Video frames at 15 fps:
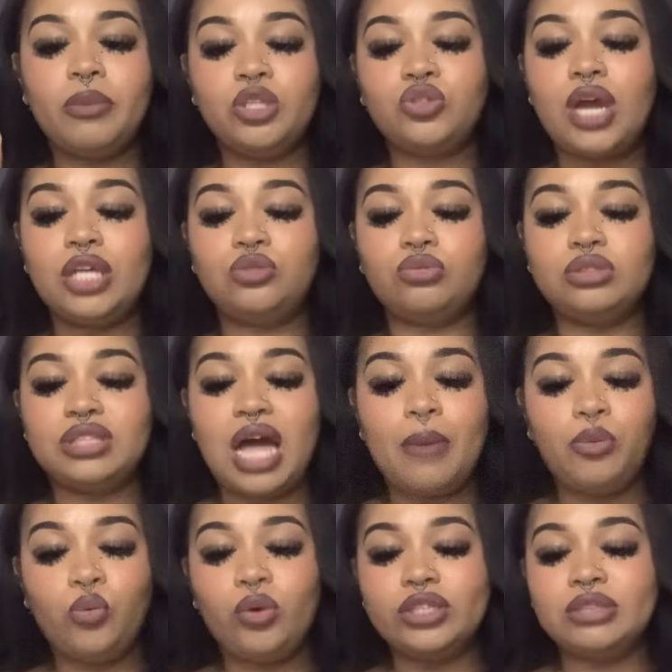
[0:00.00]
be trying to
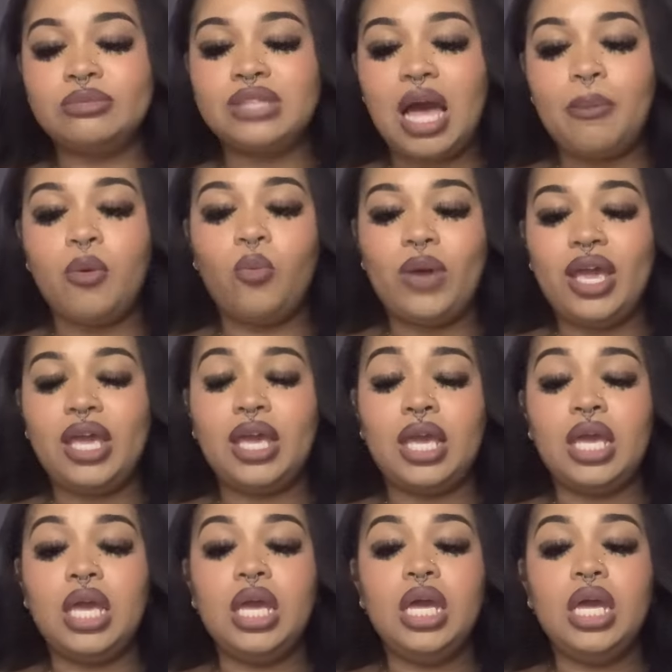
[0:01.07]
stop you in some type of way.